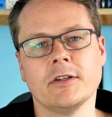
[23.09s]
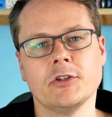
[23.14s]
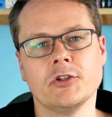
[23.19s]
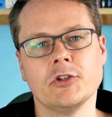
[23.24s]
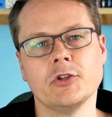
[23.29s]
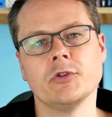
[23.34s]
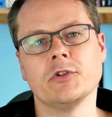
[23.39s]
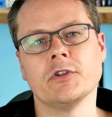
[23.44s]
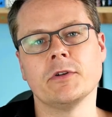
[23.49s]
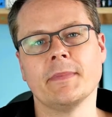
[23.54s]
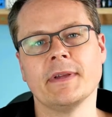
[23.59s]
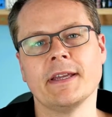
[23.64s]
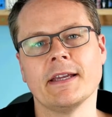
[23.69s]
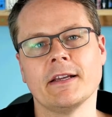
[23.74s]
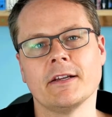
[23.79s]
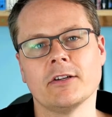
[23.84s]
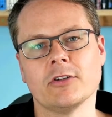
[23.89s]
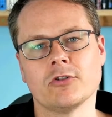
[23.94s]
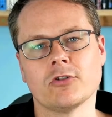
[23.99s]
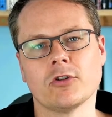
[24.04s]
due to
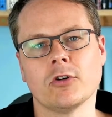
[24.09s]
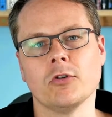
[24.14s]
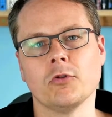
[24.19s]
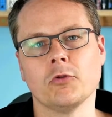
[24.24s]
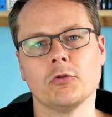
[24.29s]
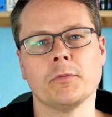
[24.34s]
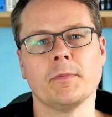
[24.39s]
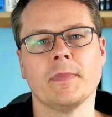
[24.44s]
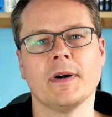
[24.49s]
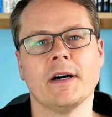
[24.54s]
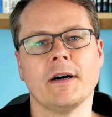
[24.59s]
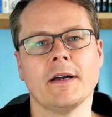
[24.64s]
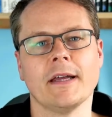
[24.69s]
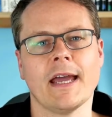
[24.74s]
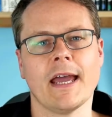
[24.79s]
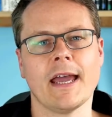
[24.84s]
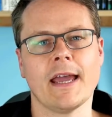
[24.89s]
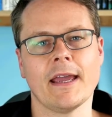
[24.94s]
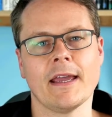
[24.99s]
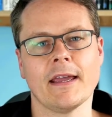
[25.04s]
being controlled
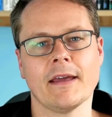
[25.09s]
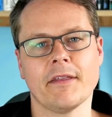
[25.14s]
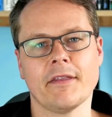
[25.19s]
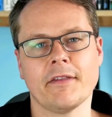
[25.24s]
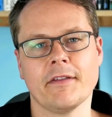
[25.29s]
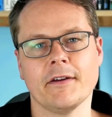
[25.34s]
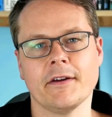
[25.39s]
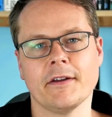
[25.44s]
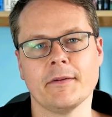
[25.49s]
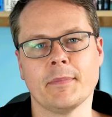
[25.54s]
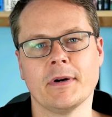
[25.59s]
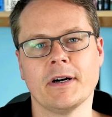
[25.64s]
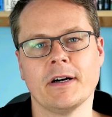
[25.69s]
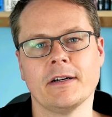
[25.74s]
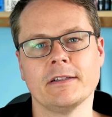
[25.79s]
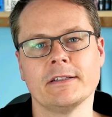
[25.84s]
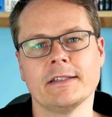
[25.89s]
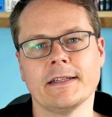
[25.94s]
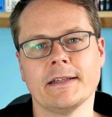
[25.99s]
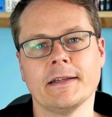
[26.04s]
by a third
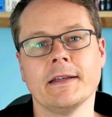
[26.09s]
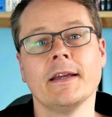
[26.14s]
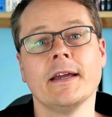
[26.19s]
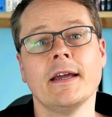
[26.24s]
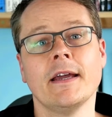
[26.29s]
party.